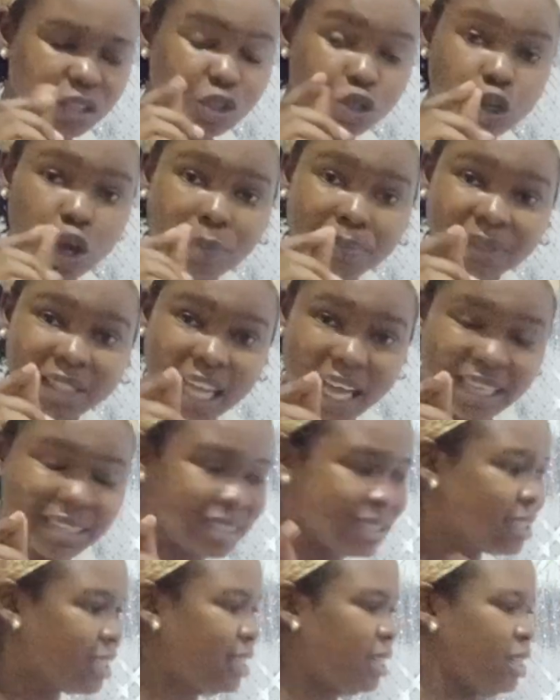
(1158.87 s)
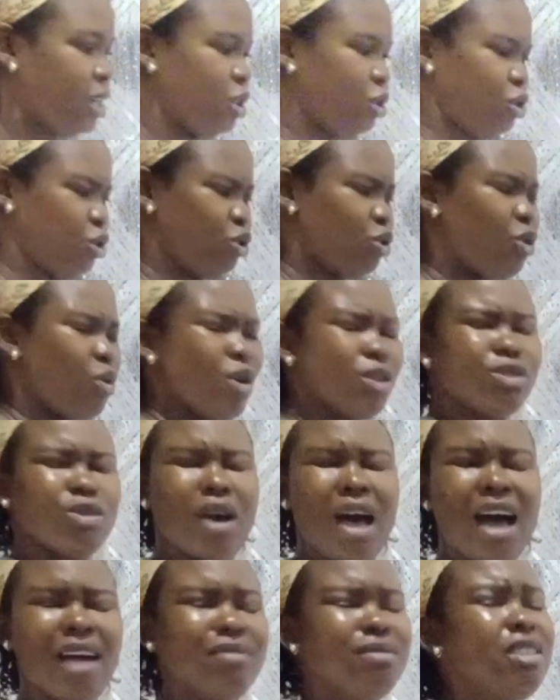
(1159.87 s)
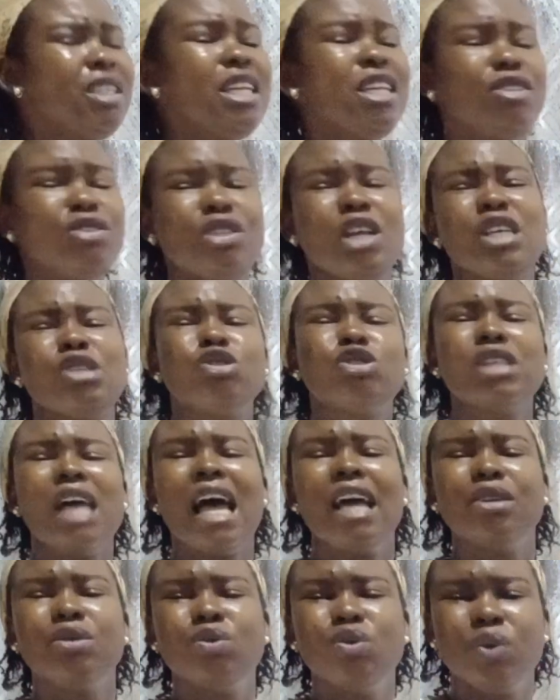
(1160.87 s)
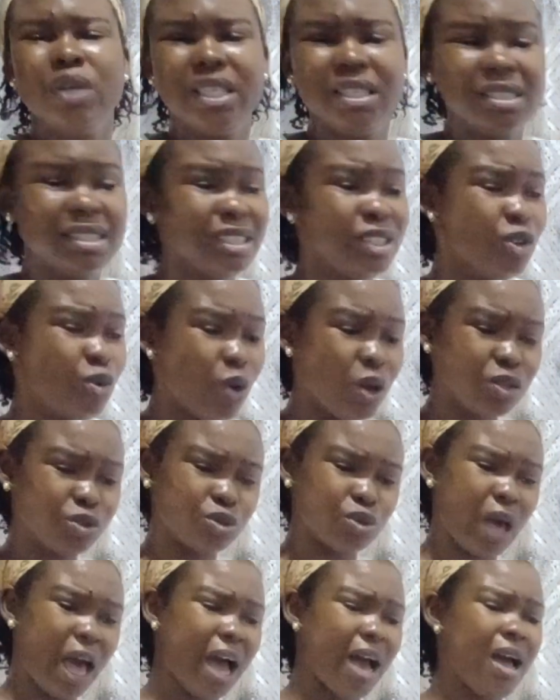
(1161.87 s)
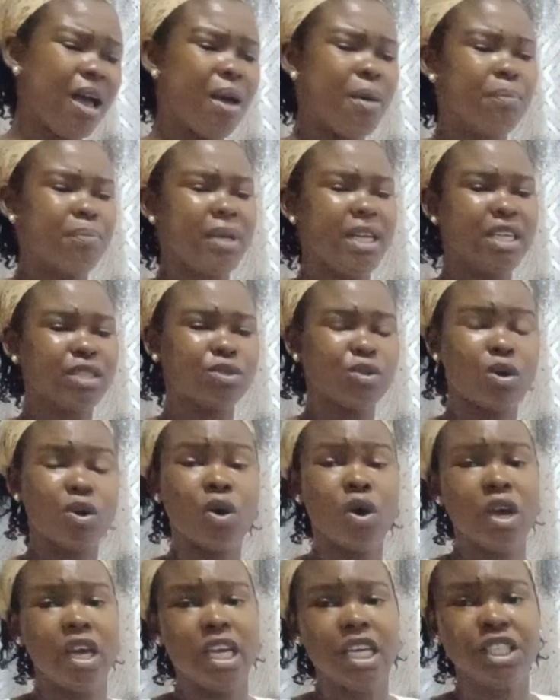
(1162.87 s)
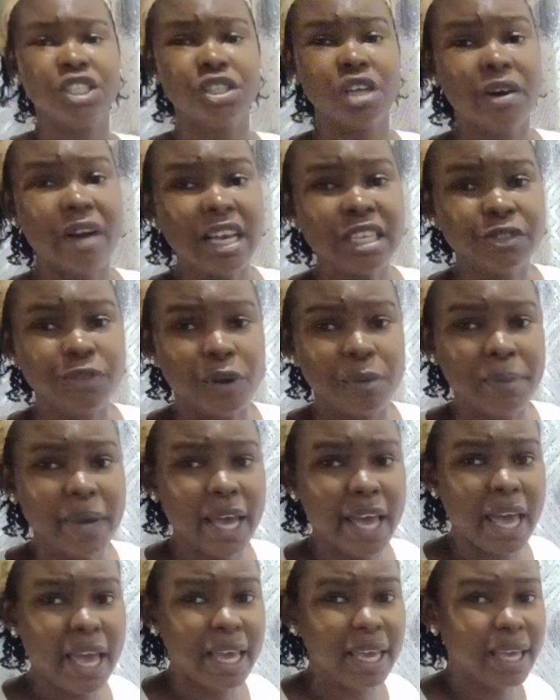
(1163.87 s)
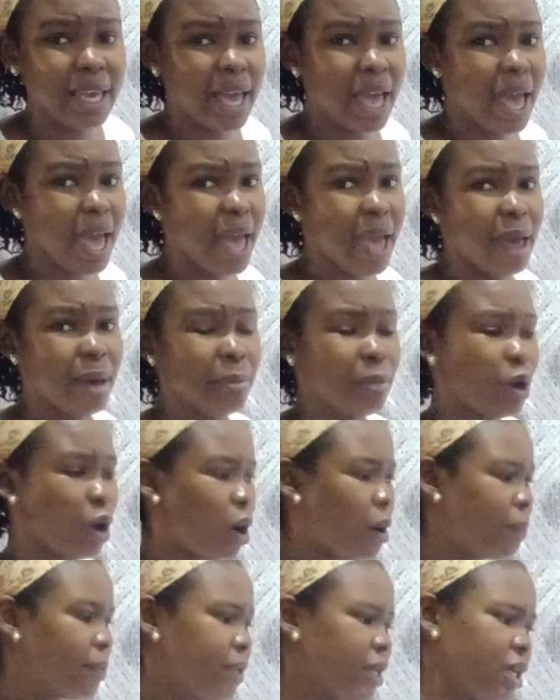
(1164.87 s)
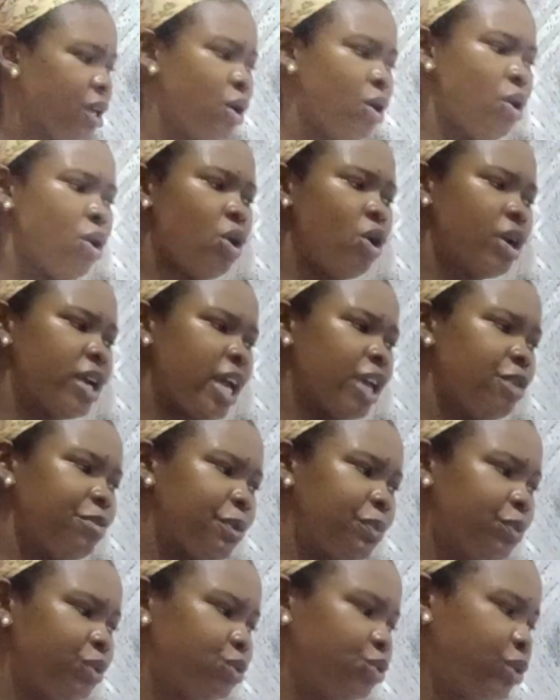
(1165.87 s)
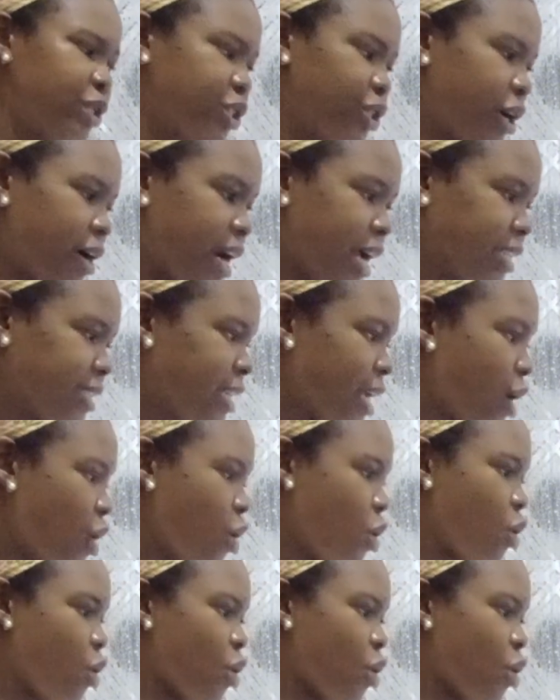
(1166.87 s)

job task. You don't want to have, they should do it. You want to, please, insurance for my company. Okay, if people do insurance here,